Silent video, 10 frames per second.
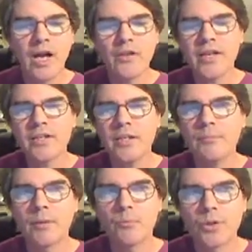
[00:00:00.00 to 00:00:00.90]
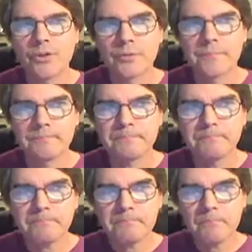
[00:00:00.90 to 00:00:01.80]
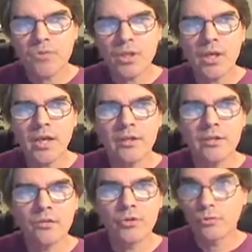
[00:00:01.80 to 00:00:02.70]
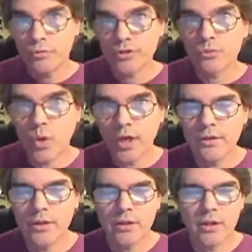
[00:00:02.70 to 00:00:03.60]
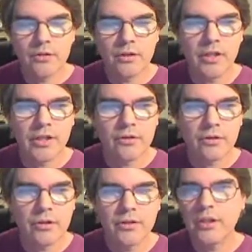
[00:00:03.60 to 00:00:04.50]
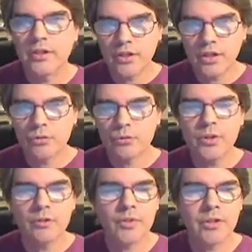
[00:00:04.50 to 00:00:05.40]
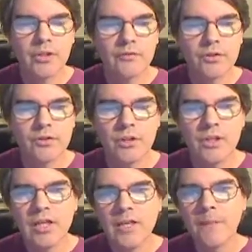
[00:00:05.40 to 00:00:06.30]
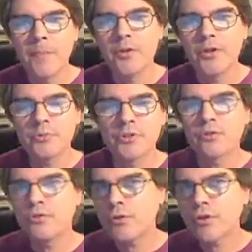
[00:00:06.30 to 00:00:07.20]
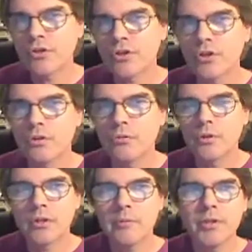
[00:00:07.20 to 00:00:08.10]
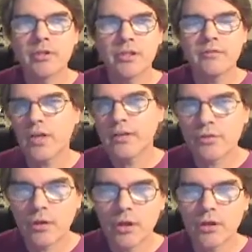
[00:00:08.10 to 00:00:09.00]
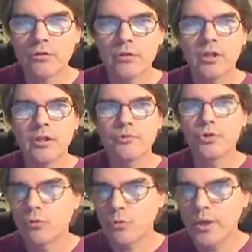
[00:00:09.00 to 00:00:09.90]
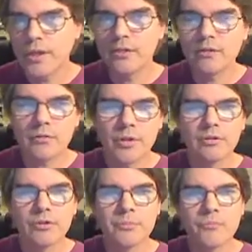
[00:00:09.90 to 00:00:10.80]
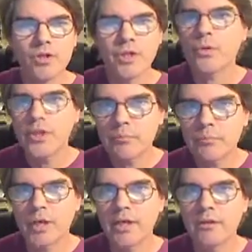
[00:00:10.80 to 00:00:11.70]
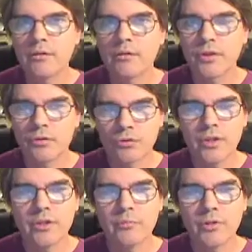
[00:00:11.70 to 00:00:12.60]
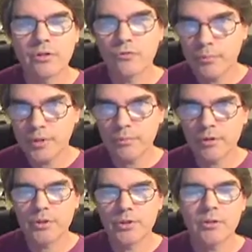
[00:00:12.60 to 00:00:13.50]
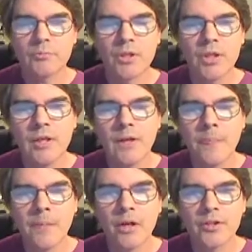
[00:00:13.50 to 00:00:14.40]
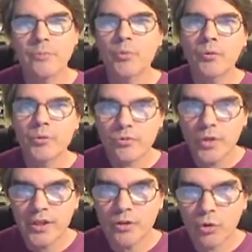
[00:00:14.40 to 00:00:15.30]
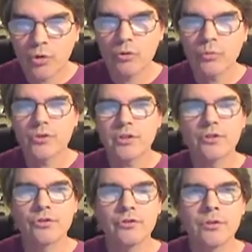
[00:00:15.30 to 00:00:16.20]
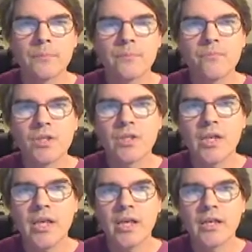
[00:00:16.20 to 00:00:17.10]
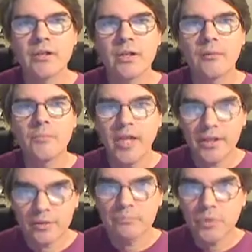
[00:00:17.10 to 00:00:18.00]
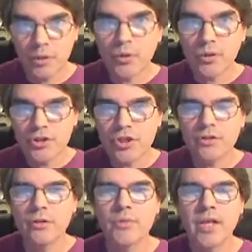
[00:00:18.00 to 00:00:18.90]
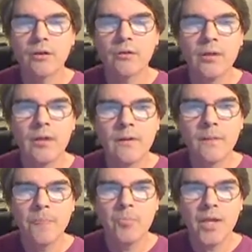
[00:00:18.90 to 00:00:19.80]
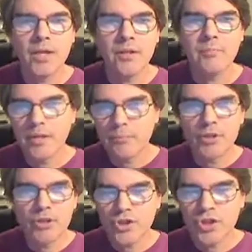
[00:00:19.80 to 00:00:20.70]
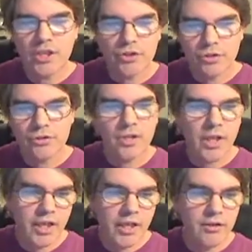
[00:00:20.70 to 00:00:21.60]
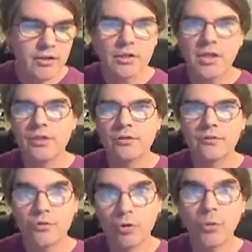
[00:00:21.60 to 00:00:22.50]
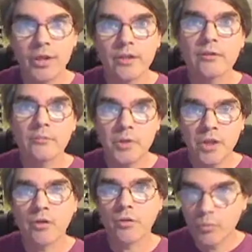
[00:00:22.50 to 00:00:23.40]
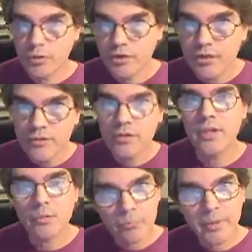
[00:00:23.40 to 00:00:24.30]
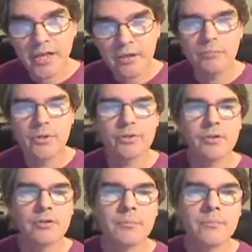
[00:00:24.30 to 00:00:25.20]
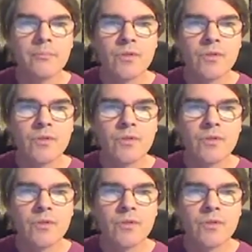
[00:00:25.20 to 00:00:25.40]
How that came up was, and it's the reason why the letter to the DSA was written by the FTC, is because a few years ago, companies like Five Star Auto Club, Jewelway, some others, they were hit by Federal Trade Commission for being pyramid schemes. A temporary restraining order was issued, and they had to temporarily shut them down. And they made a bunch of changes, and in the case of Jewelway, the TRO was lifted, and they were back in business.